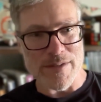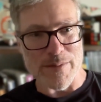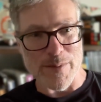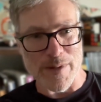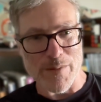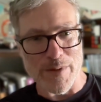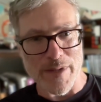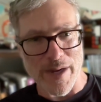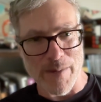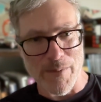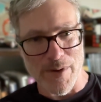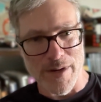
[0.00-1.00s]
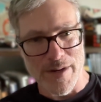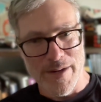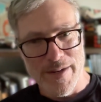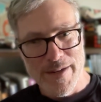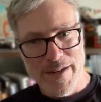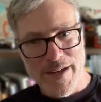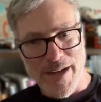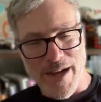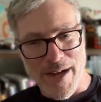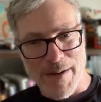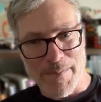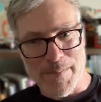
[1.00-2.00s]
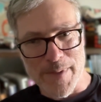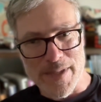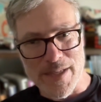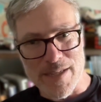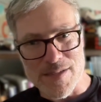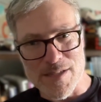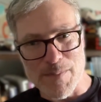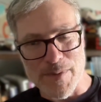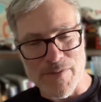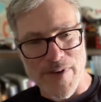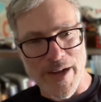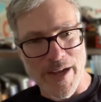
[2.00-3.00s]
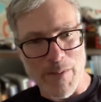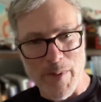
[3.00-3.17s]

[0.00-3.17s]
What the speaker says: to work with anymore, and then simplify it.